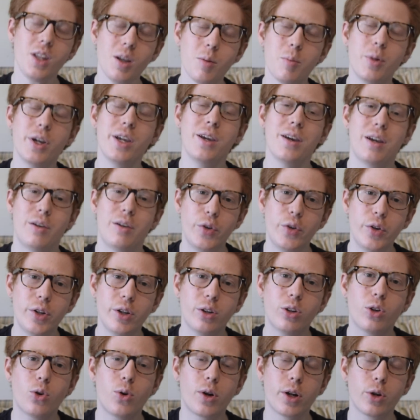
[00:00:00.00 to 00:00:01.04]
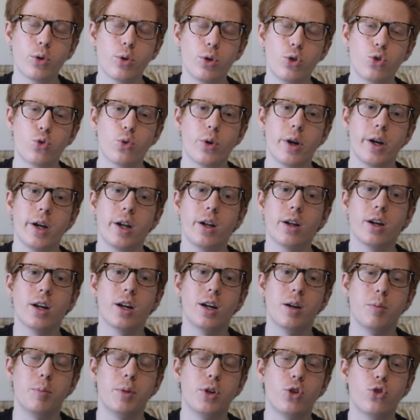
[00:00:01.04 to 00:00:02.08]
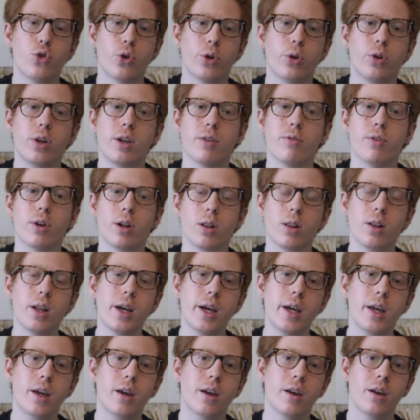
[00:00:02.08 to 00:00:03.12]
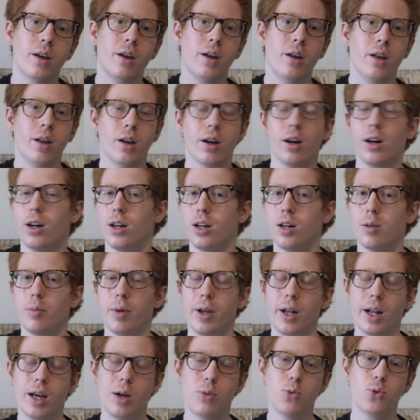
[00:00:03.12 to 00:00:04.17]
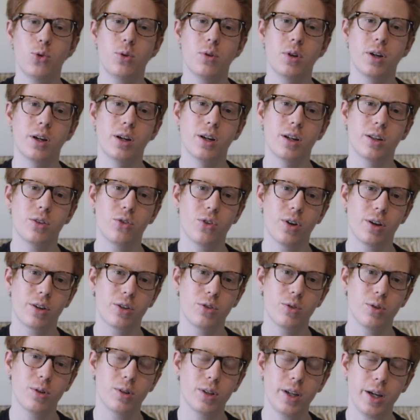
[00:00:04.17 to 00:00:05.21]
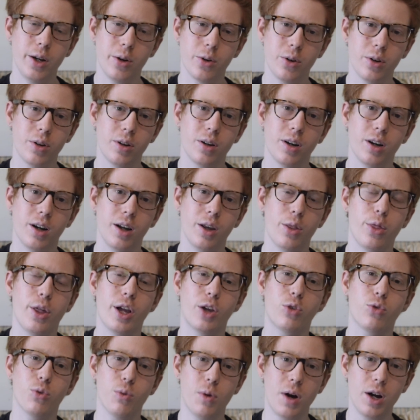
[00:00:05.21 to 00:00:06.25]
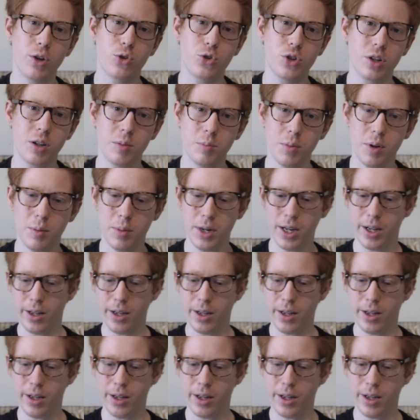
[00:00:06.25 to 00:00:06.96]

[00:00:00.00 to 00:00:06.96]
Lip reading: But yeah, did go on to enjoy it, be sure to give it a like, and I will talk to you all later. Thanks for watching. Bye-bye.